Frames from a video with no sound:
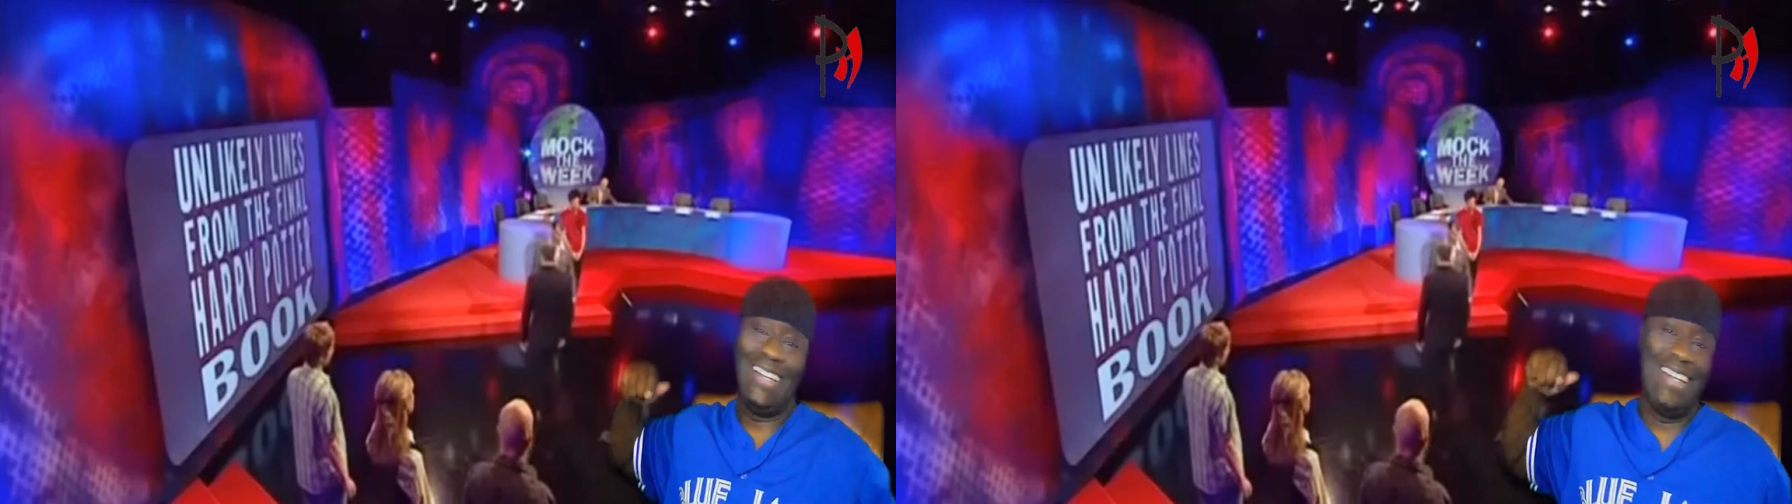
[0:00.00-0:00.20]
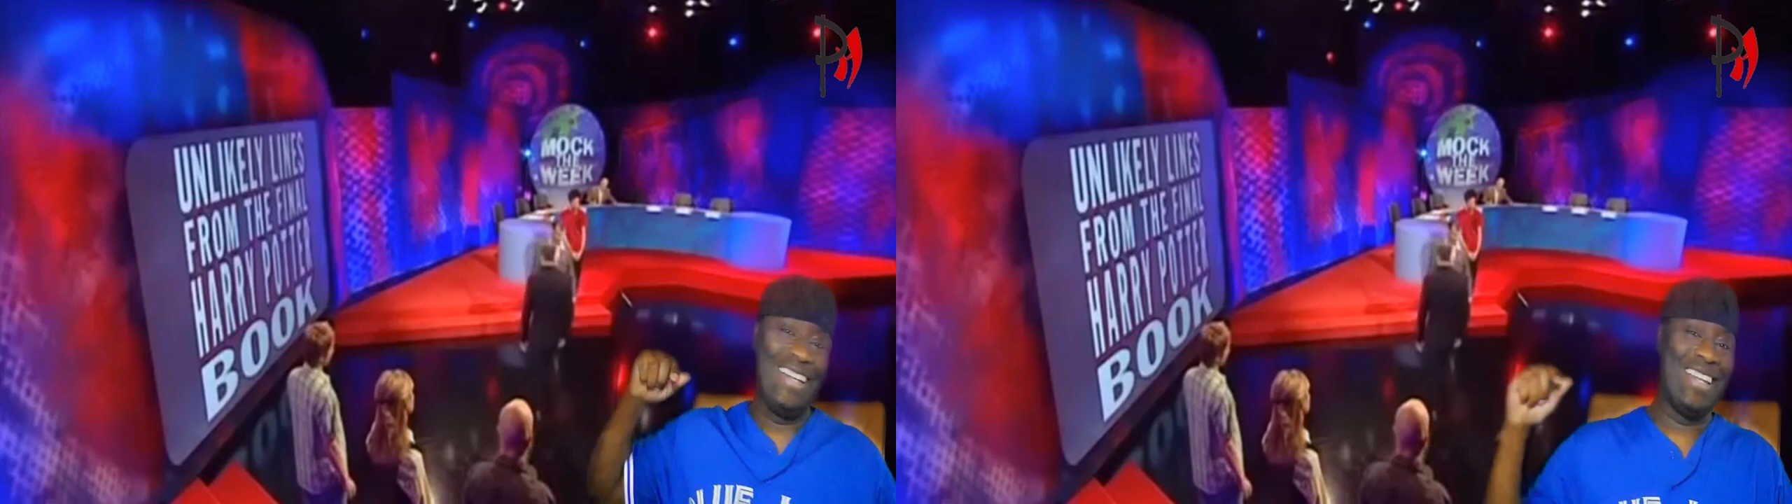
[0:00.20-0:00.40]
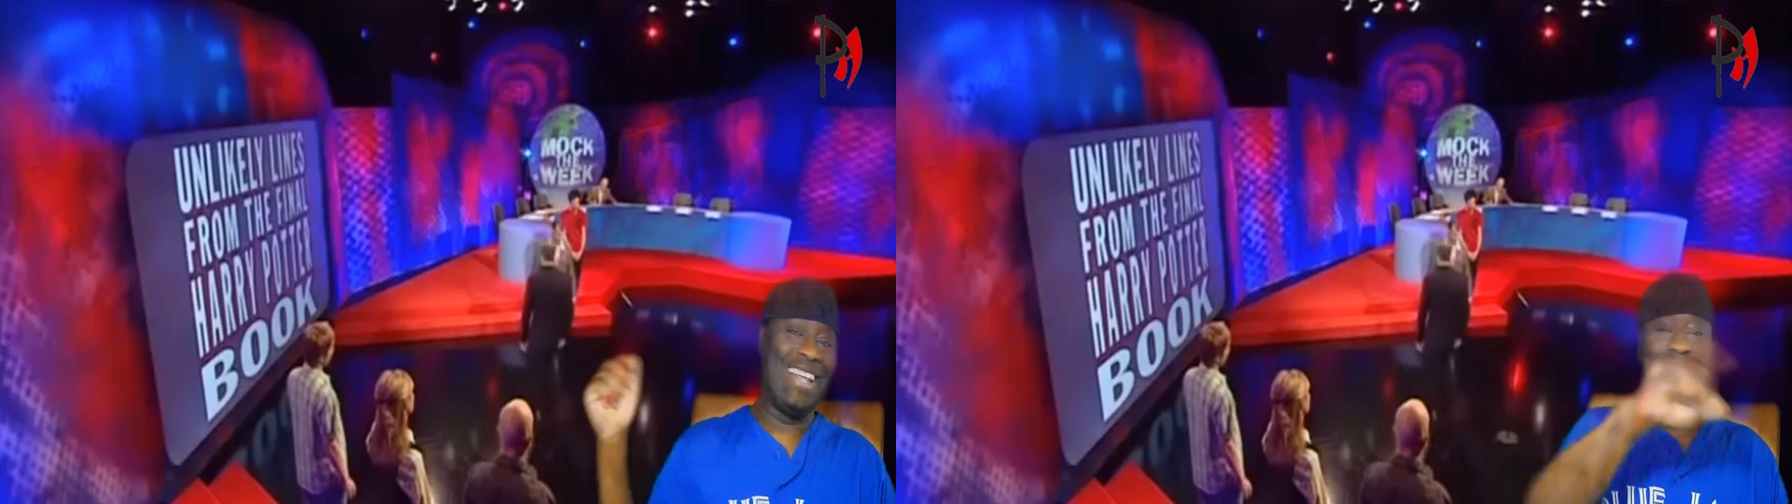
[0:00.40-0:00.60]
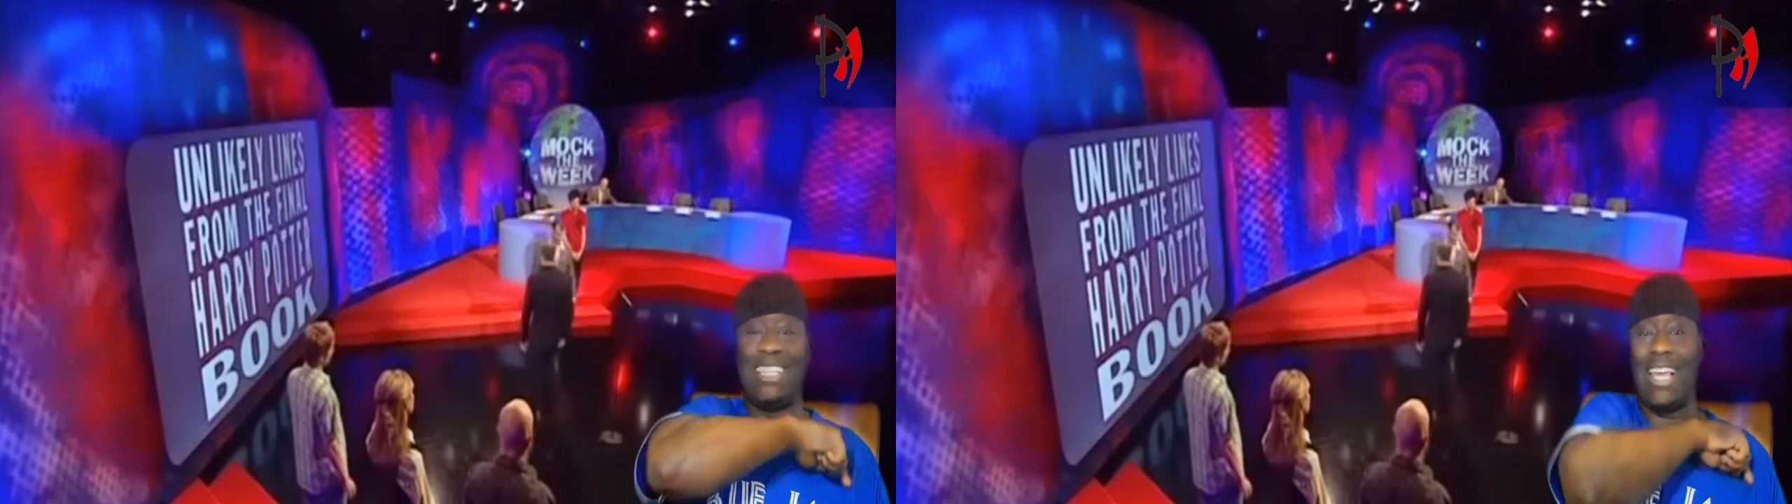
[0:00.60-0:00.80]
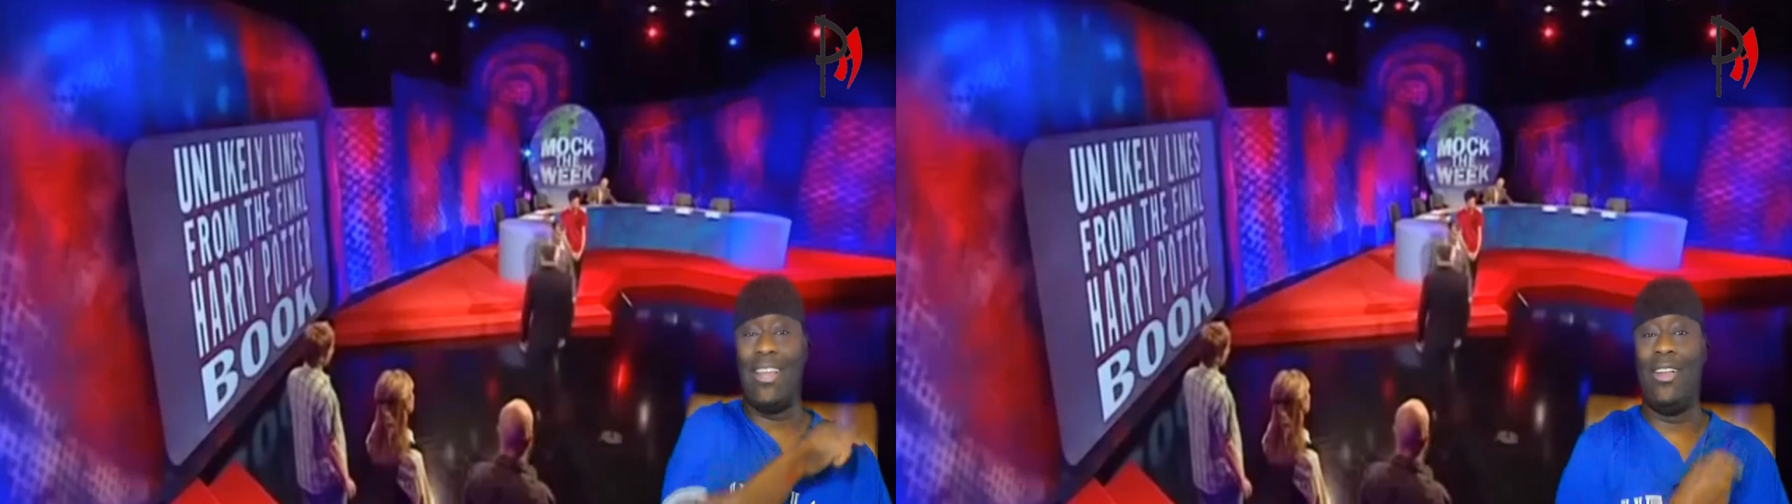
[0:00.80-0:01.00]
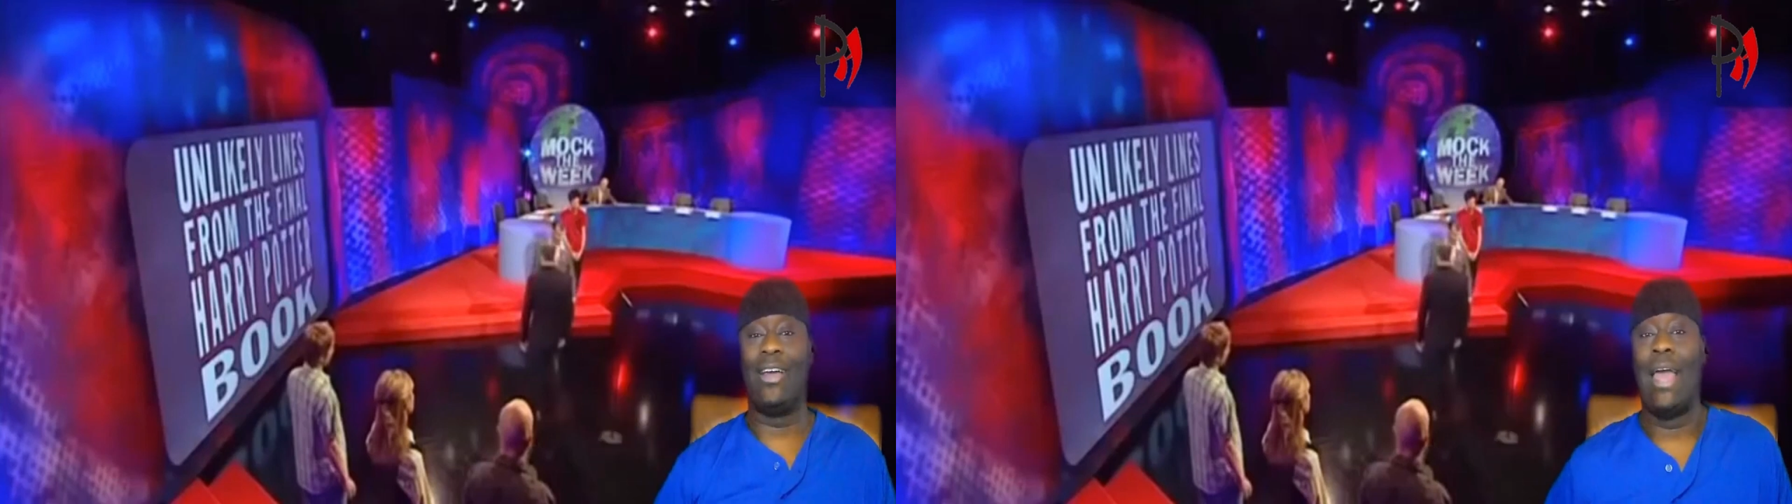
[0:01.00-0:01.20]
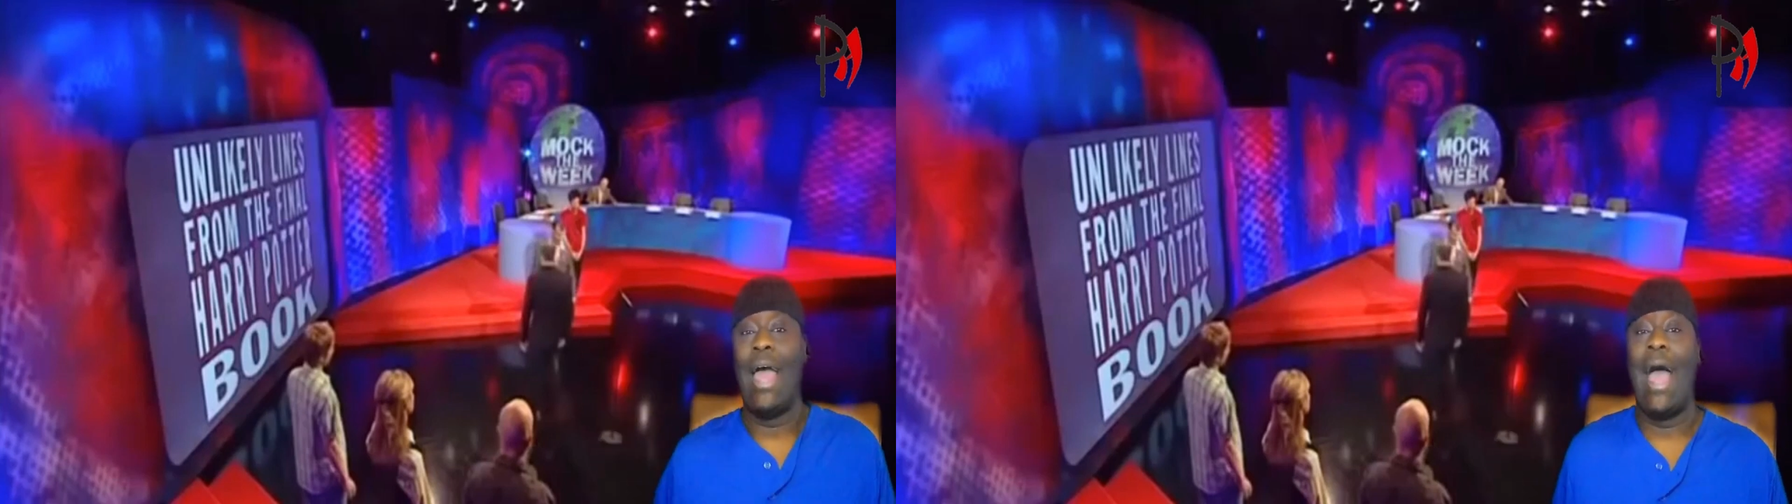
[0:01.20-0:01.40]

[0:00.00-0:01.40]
let's take a look